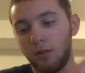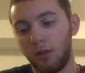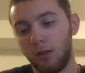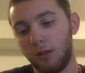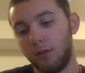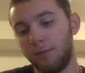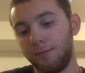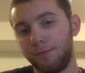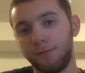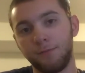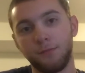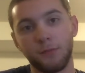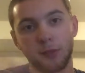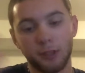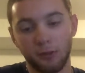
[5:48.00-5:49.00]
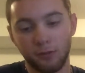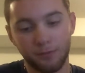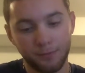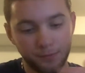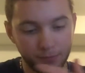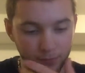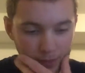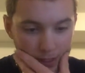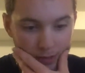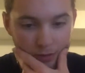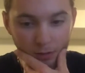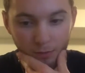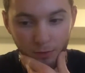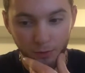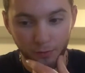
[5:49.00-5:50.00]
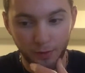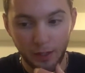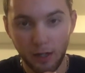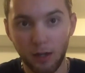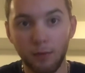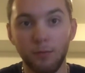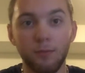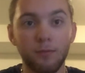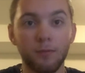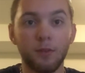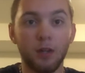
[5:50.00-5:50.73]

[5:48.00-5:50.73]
um, so that's what I'm doing now